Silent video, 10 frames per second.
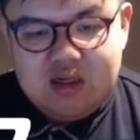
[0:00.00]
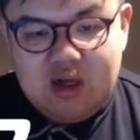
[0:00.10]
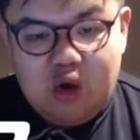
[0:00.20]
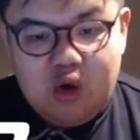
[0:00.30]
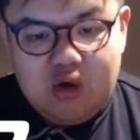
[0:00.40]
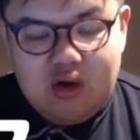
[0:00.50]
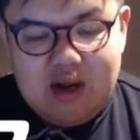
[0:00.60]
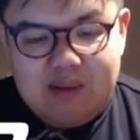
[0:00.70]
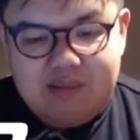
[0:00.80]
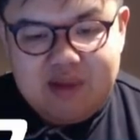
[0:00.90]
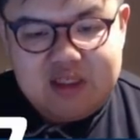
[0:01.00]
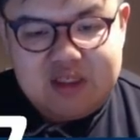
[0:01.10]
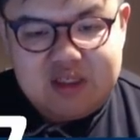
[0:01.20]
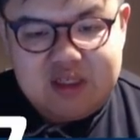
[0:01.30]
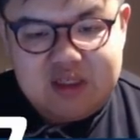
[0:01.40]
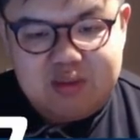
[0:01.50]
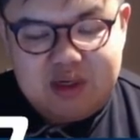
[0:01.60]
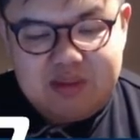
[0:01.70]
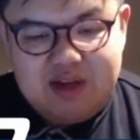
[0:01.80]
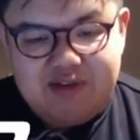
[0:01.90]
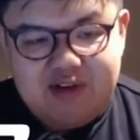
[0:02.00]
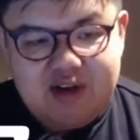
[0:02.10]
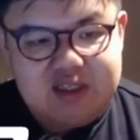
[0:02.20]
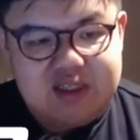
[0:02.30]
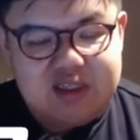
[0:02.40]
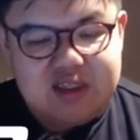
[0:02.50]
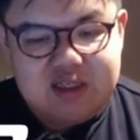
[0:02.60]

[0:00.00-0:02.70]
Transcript: Oh crap! This is pretty bad for us.